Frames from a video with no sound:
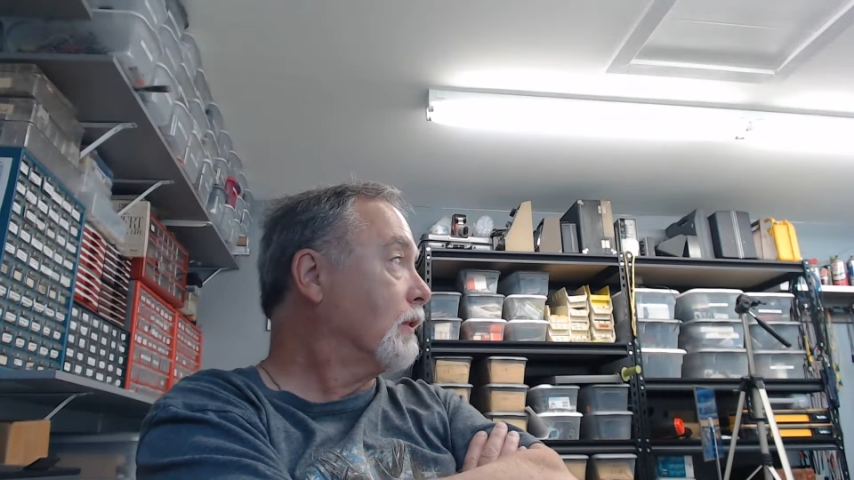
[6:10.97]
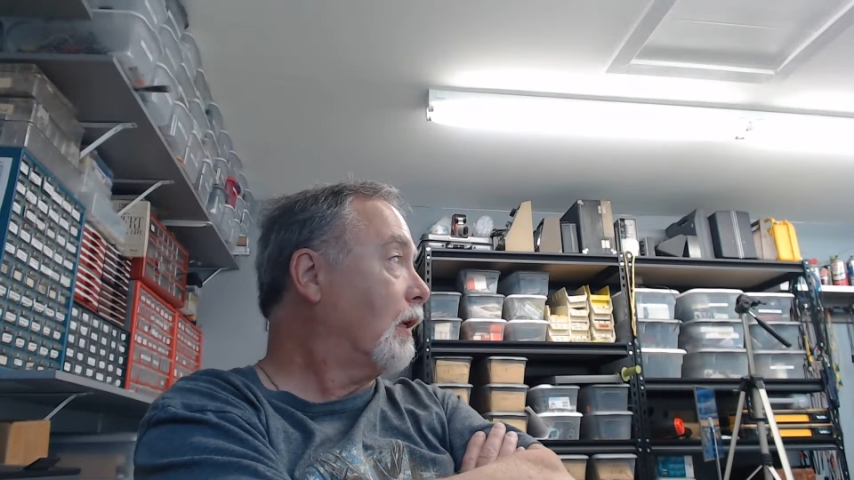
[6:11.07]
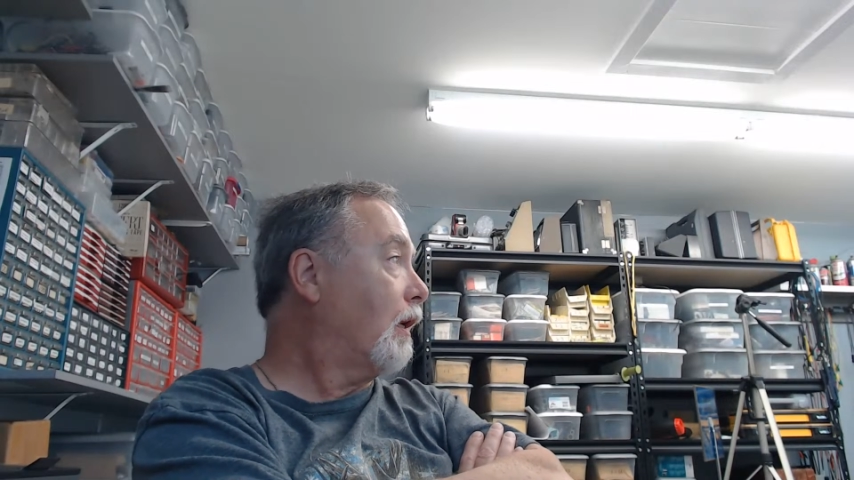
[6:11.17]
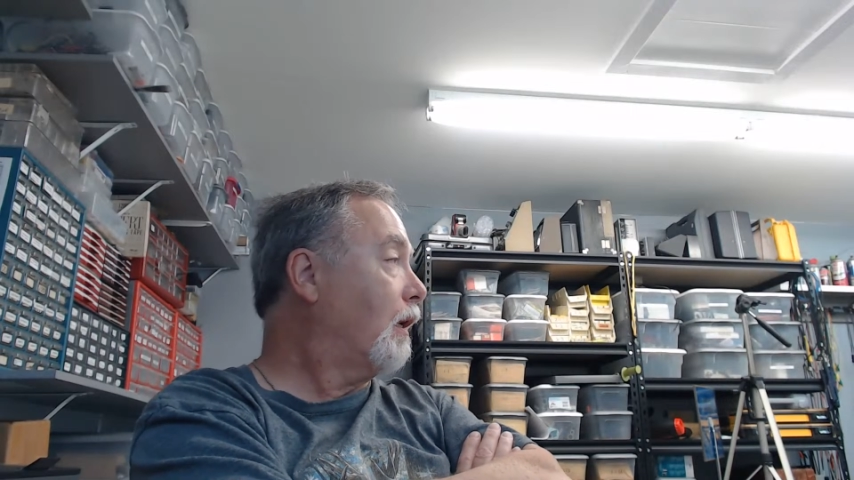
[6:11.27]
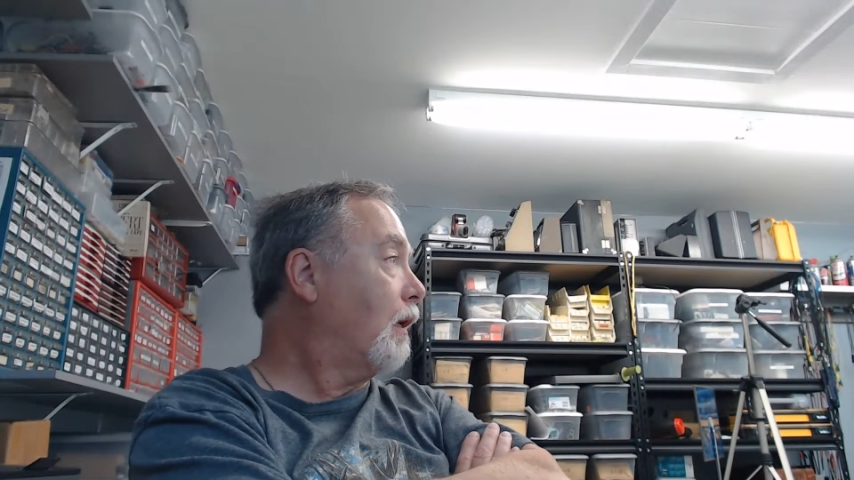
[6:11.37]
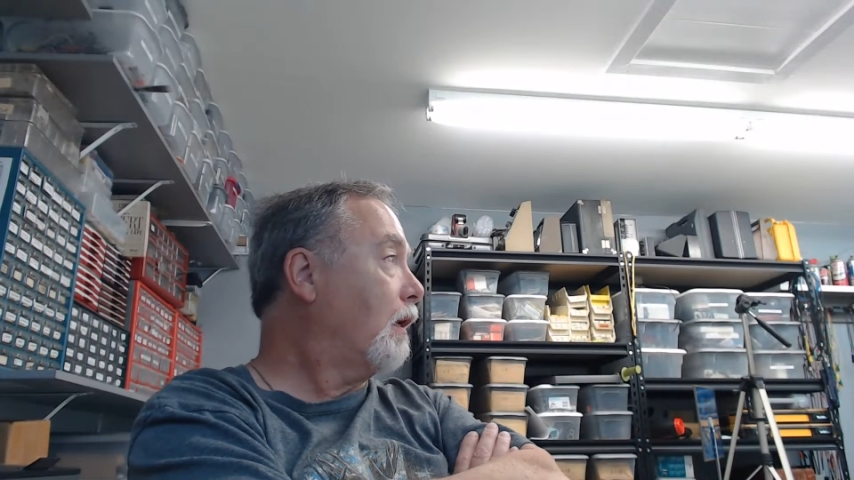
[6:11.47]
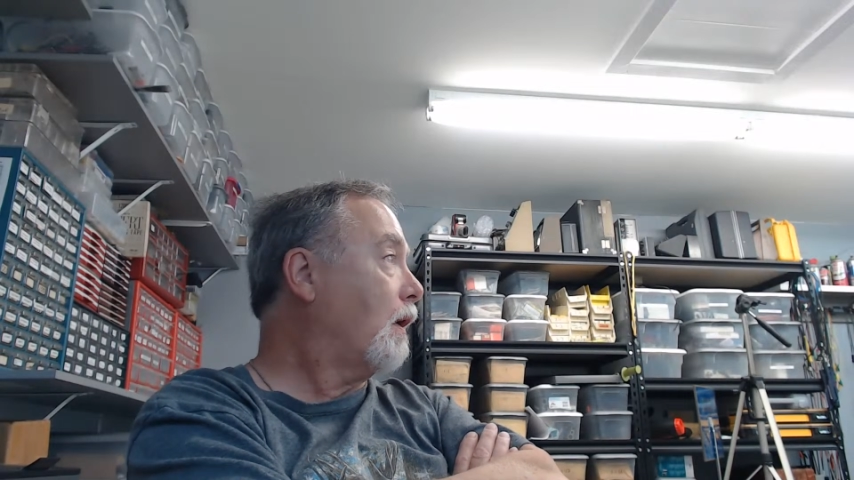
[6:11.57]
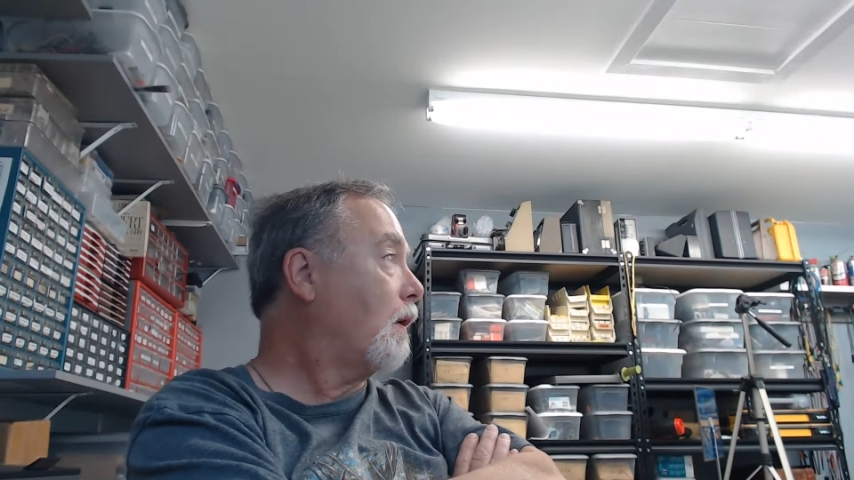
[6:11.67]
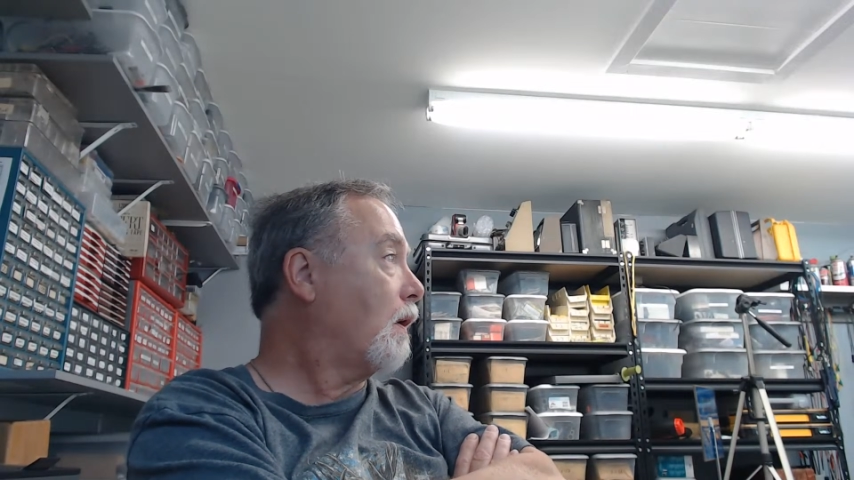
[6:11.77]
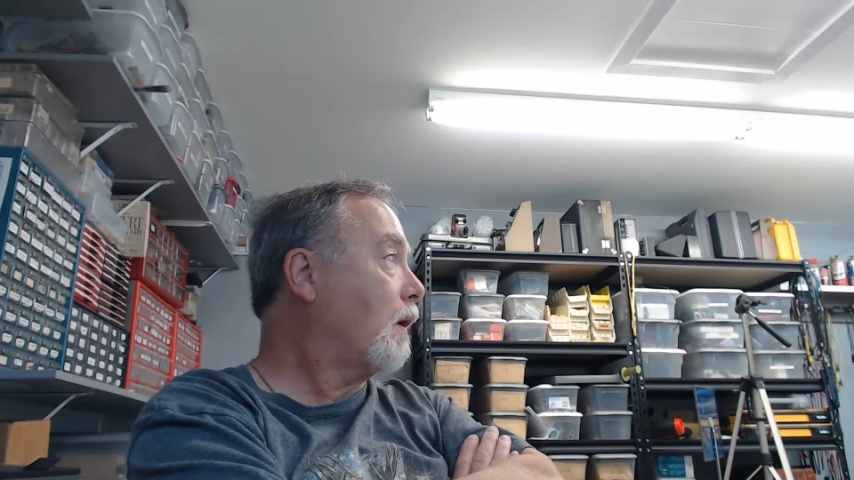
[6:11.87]
Uh,
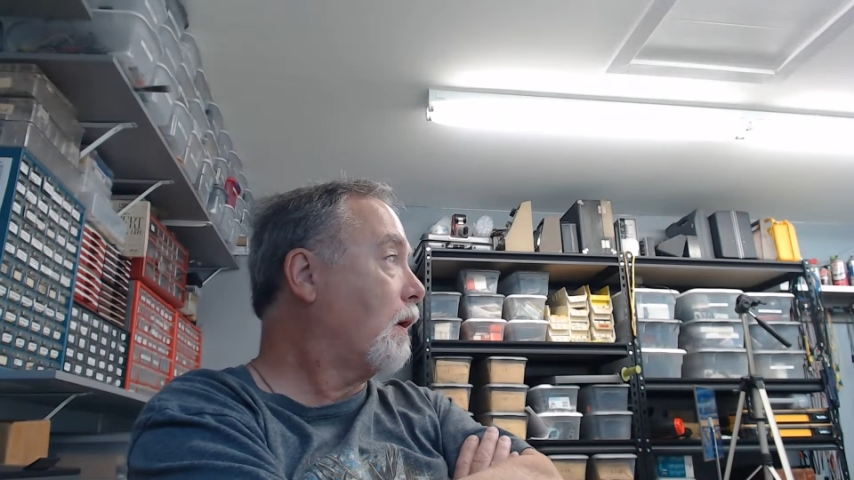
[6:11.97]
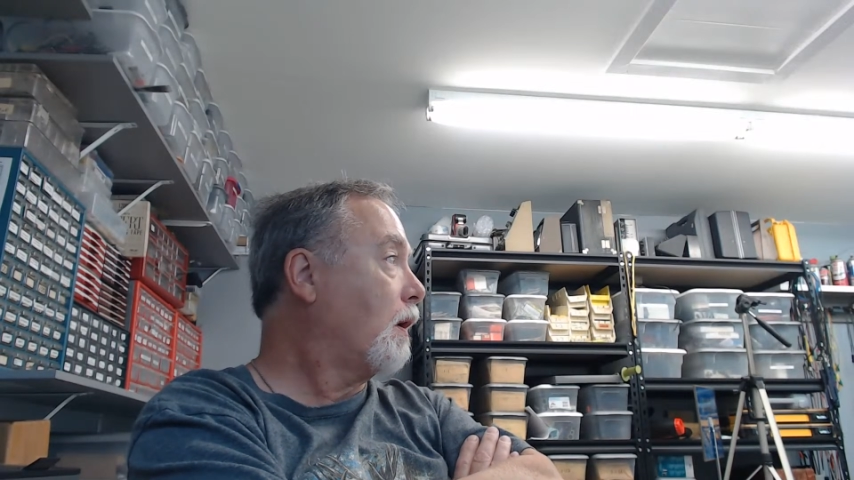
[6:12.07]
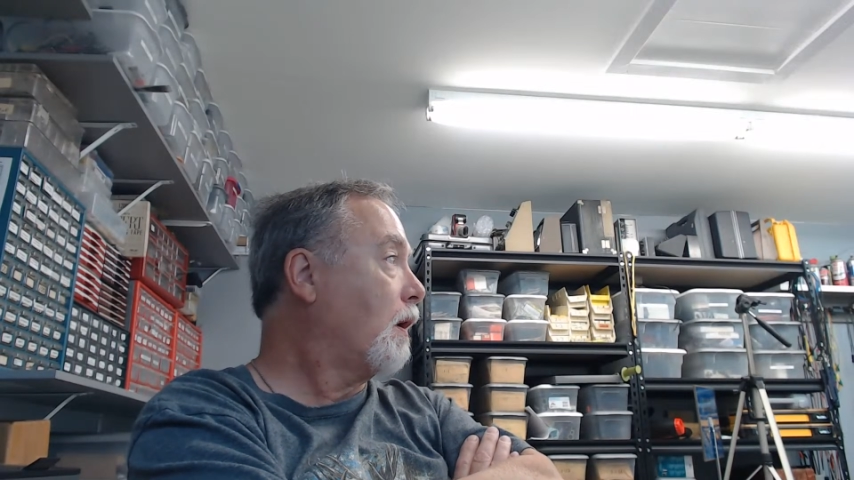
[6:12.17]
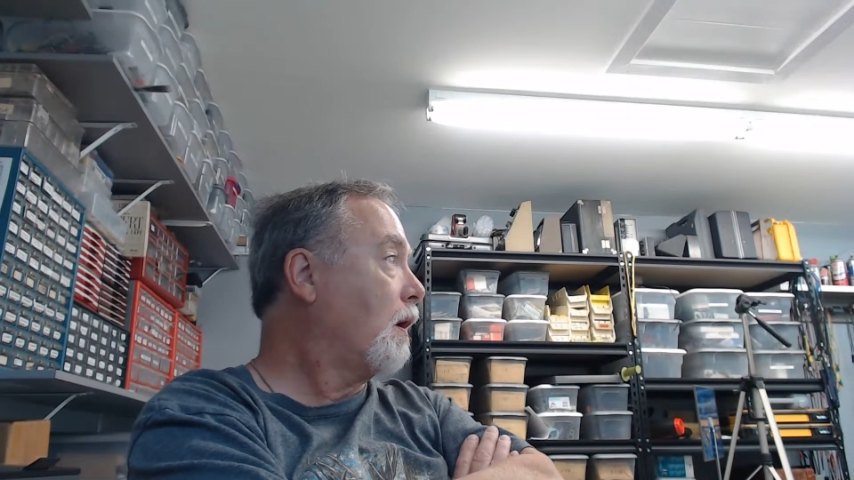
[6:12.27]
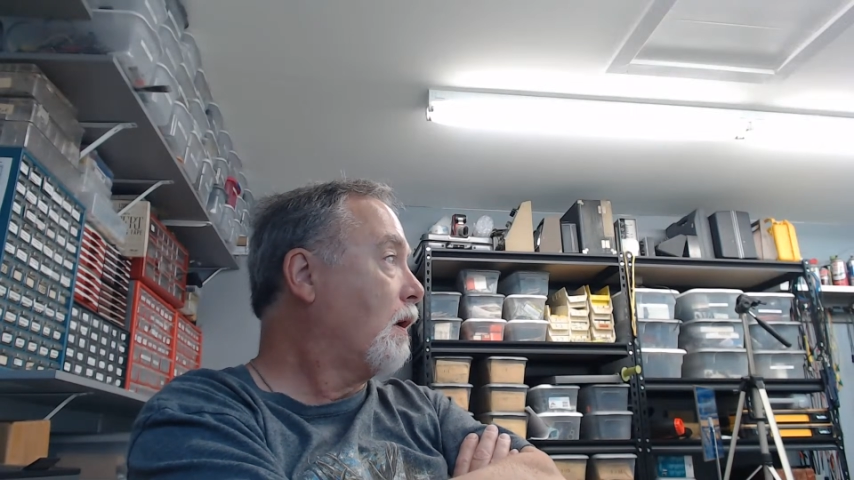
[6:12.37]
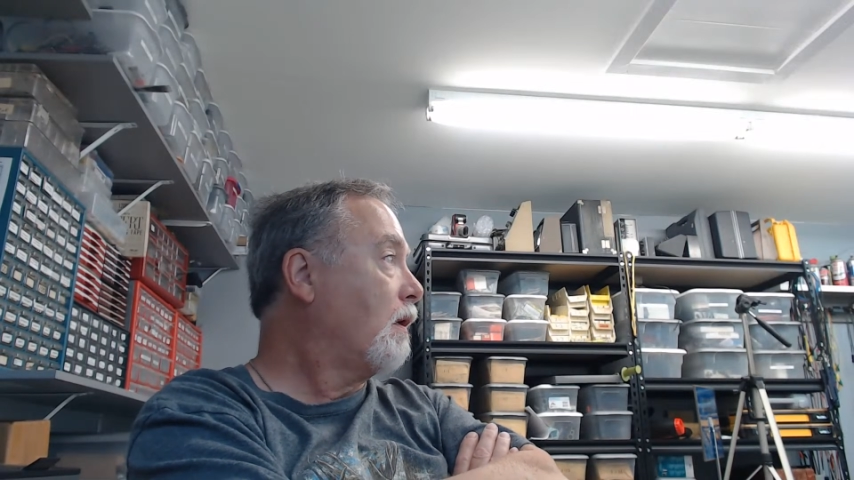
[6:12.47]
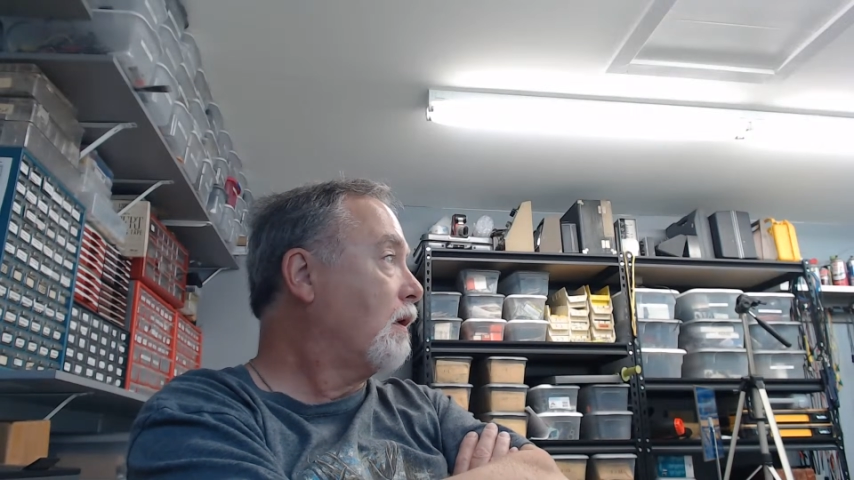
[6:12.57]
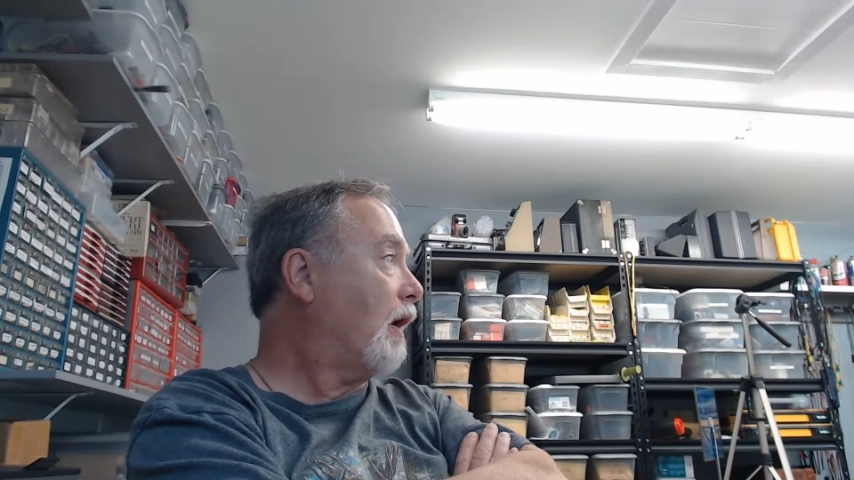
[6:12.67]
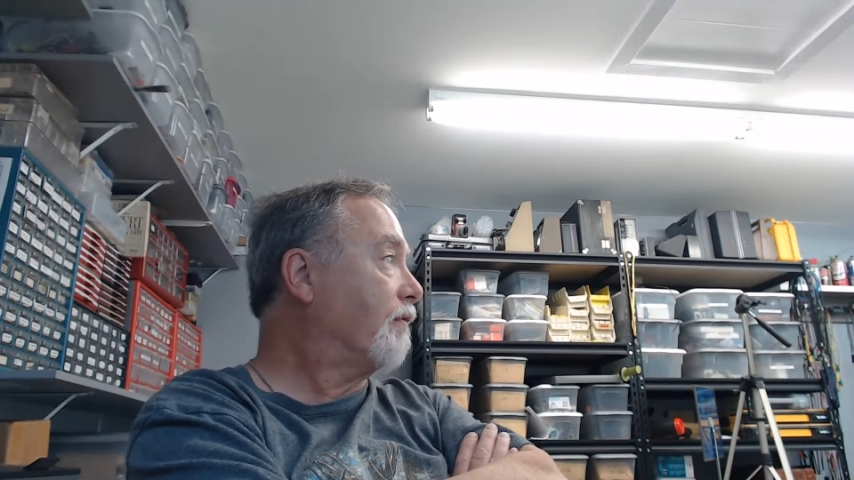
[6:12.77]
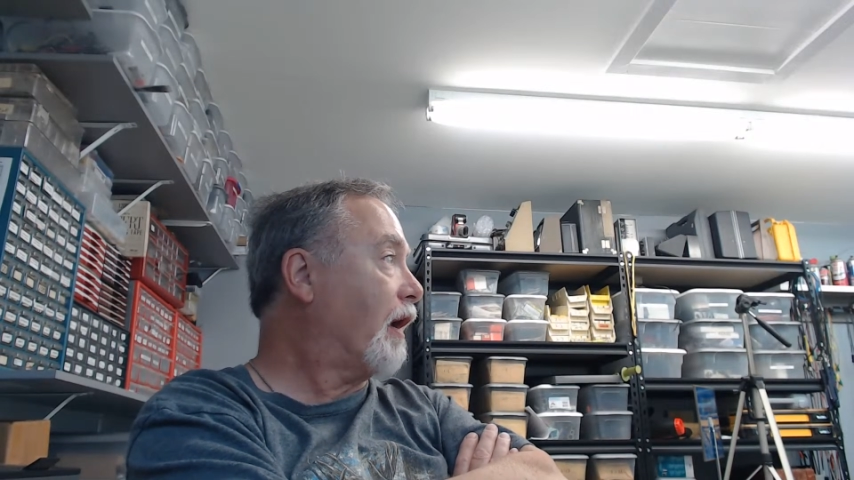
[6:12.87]

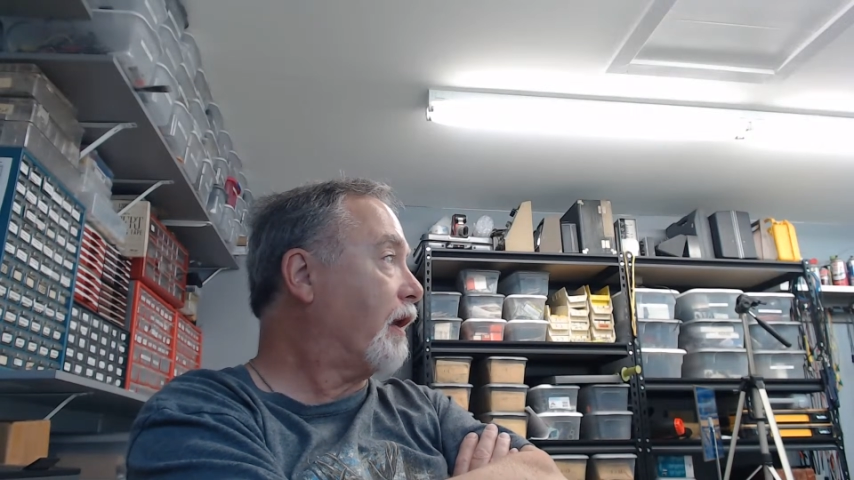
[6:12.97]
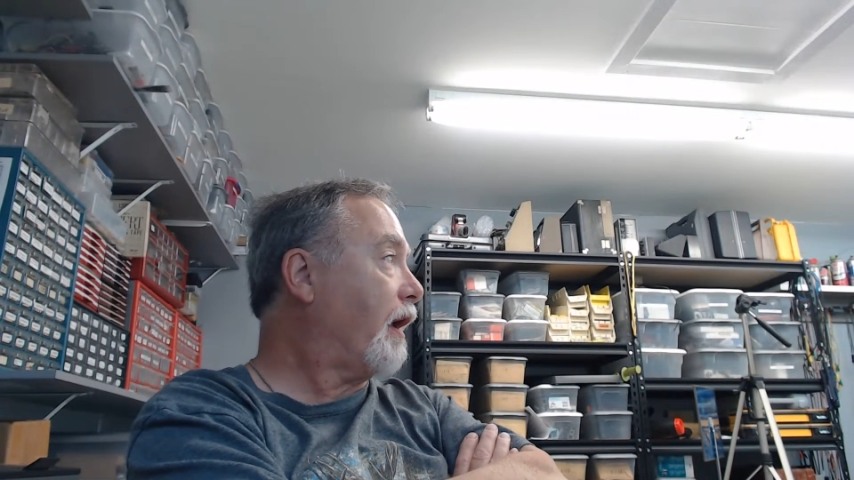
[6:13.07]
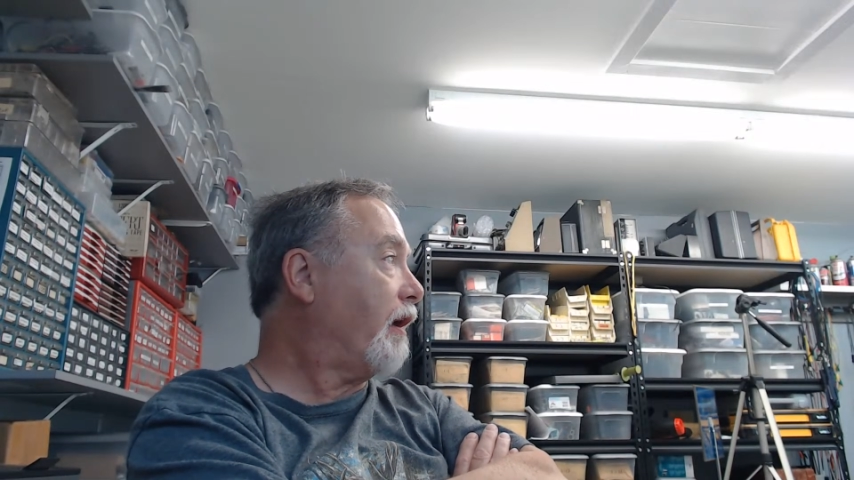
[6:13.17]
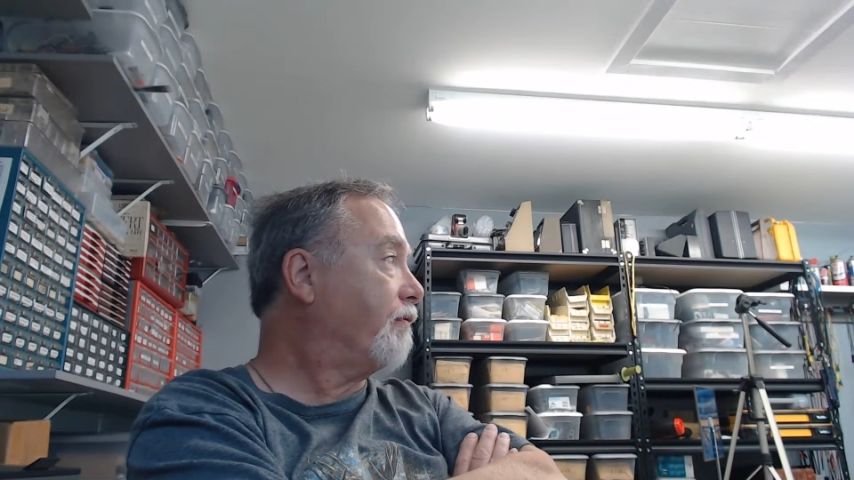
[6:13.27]
I've got an